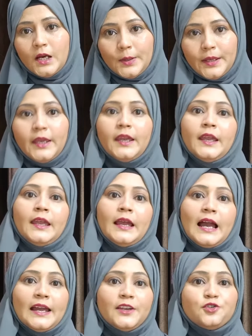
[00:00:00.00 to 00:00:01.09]
Okay.
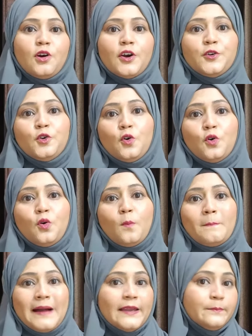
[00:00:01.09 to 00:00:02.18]
I talk to
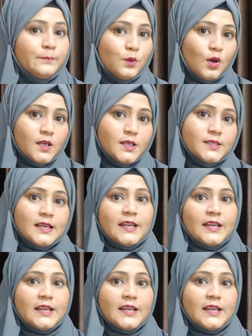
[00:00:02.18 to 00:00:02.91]
my employees,